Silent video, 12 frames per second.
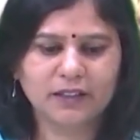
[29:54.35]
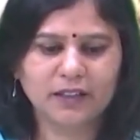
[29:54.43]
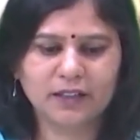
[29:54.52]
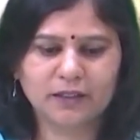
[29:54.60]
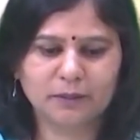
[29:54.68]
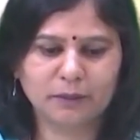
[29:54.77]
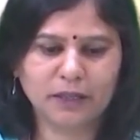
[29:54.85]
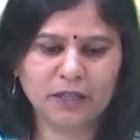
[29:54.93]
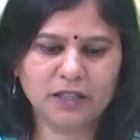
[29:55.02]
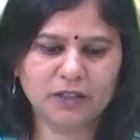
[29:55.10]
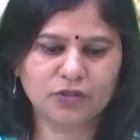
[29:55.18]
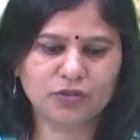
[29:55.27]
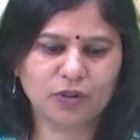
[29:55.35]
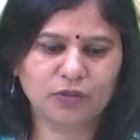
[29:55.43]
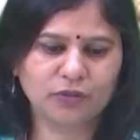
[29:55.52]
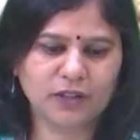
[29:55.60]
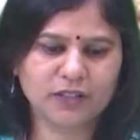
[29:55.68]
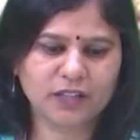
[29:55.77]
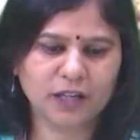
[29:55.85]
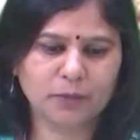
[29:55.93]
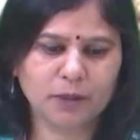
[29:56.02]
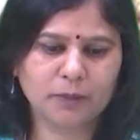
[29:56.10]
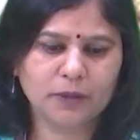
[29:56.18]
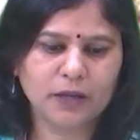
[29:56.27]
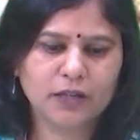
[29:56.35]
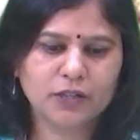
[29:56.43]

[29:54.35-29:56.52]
and many other softwares came up.